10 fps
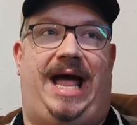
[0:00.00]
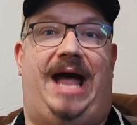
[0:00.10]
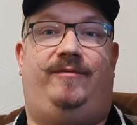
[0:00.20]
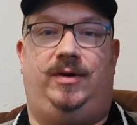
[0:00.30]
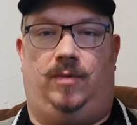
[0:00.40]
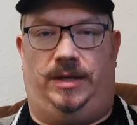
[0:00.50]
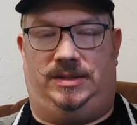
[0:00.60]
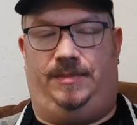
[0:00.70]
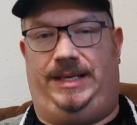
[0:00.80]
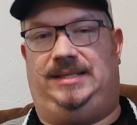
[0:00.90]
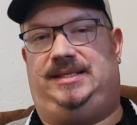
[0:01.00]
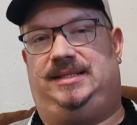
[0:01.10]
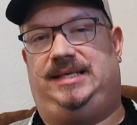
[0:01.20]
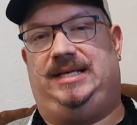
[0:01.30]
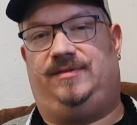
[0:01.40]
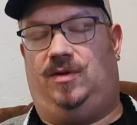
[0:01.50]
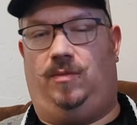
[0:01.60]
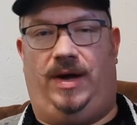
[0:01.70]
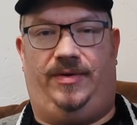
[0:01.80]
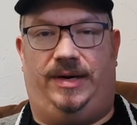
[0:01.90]
everyone to be successful,
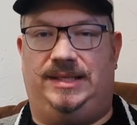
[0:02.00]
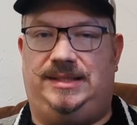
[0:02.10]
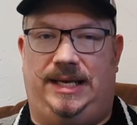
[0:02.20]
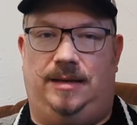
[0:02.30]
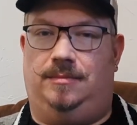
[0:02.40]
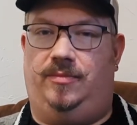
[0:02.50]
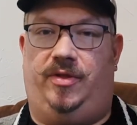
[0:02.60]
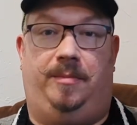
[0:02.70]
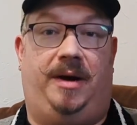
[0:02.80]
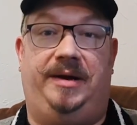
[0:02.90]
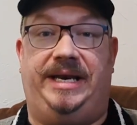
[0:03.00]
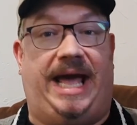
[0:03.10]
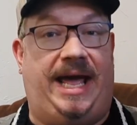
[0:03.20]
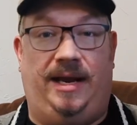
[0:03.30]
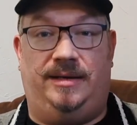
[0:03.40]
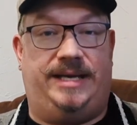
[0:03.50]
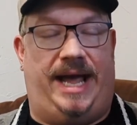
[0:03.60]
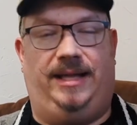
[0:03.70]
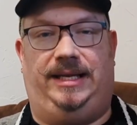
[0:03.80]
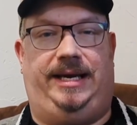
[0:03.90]
whether it's in the mundane
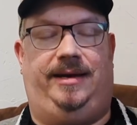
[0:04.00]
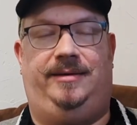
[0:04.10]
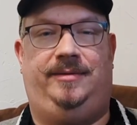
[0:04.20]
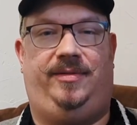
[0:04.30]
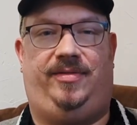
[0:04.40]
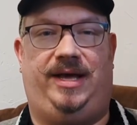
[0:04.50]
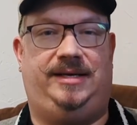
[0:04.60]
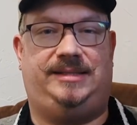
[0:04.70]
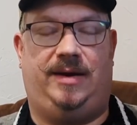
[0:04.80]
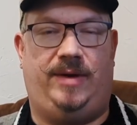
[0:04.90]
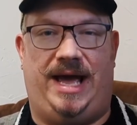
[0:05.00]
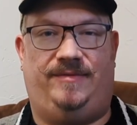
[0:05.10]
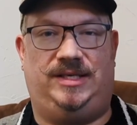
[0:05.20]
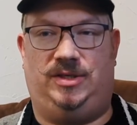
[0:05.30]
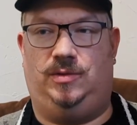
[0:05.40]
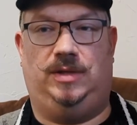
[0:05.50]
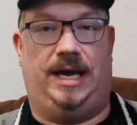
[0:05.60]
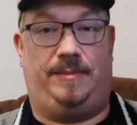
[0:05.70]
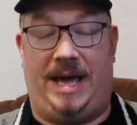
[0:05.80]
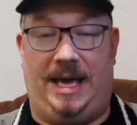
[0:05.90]
daily things that we have to do,
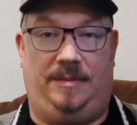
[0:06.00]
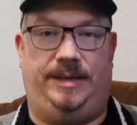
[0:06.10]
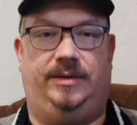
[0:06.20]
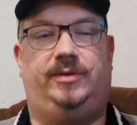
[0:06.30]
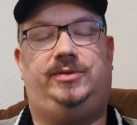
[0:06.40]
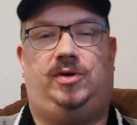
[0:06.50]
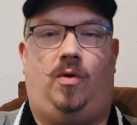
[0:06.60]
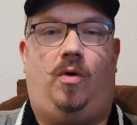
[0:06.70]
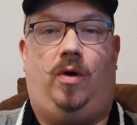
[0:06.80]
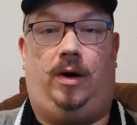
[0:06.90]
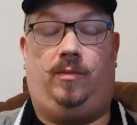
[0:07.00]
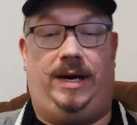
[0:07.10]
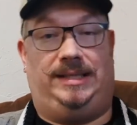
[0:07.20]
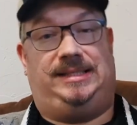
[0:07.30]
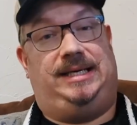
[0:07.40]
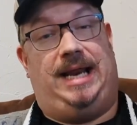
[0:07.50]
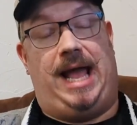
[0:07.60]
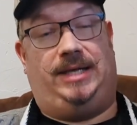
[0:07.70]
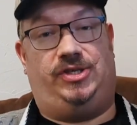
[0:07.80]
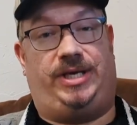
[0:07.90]
like paying bills, or when it's in an
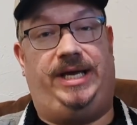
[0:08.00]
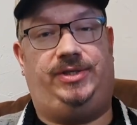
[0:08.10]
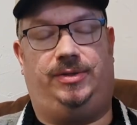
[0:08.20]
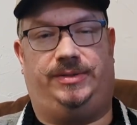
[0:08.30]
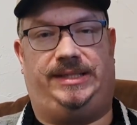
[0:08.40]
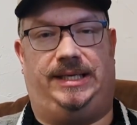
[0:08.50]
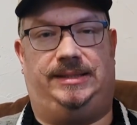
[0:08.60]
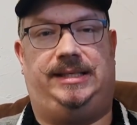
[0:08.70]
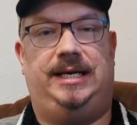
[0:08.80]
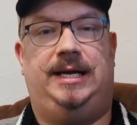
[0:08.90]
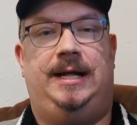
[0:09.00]
educational sense